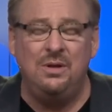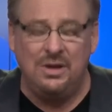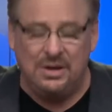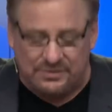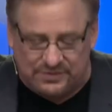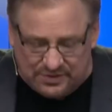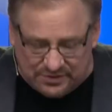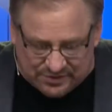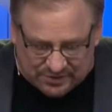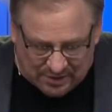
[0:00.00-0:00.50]

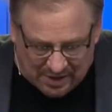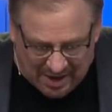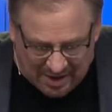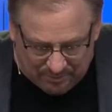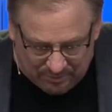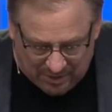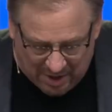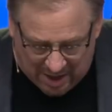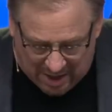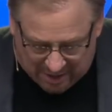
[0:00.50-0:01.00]
It's a
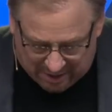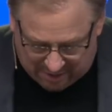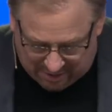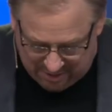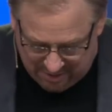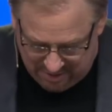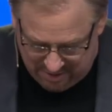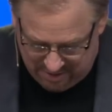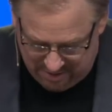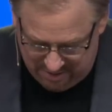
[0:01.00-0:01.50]
slam dunk.
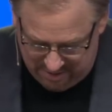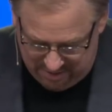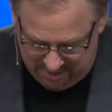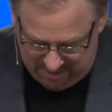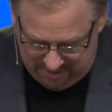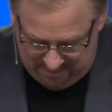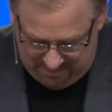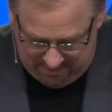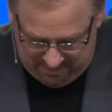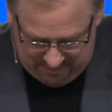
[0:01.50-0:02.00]

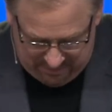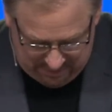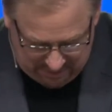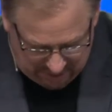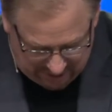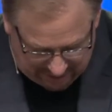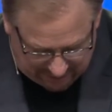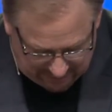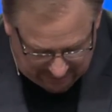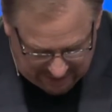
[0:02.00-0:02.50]

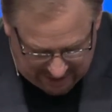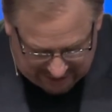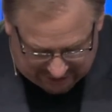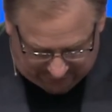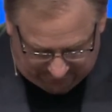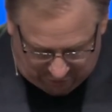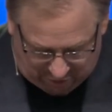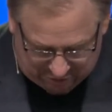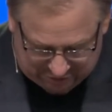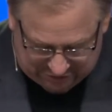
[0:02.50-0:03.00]
Look in the
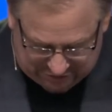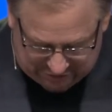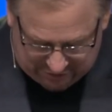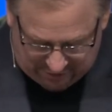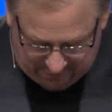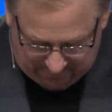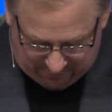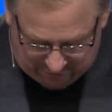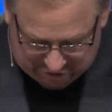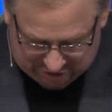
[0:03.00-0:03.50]
next verse,
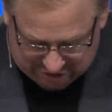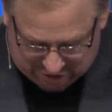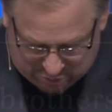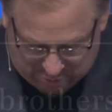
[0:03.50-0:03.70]
verses